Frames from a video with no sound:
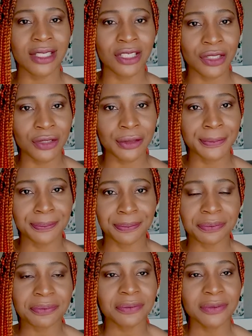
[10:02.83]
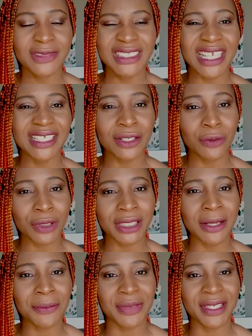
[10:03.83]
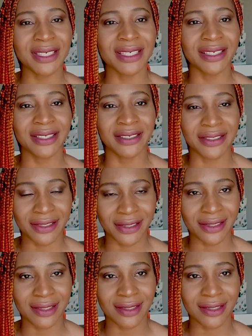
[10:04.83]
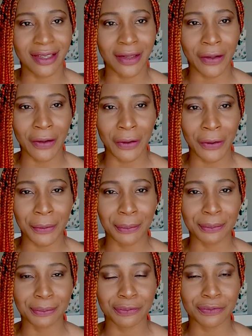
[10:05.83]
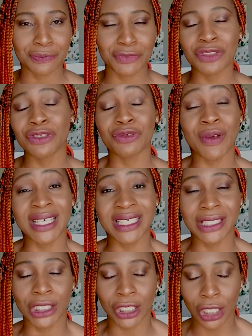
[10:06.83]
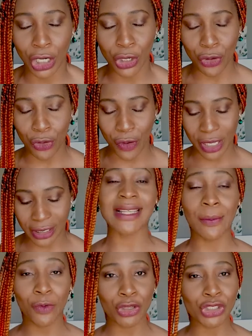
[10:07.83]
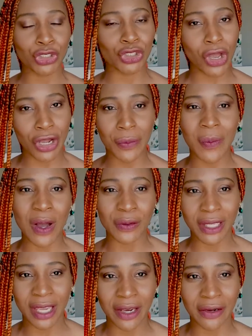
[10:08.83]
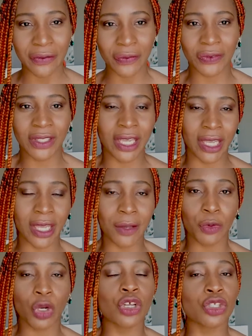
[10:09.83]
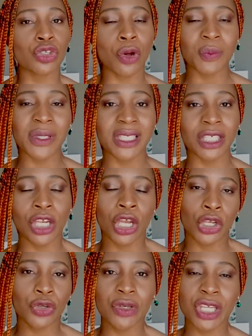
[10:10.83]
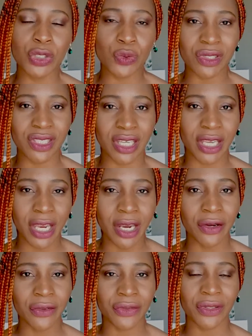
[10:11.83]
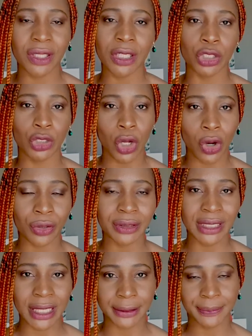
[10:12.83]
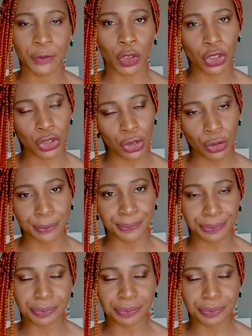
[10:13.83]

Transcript: still the water bill is uh, usually the lowest i'm going to talk about health care because normally you need to stay healthy and all that so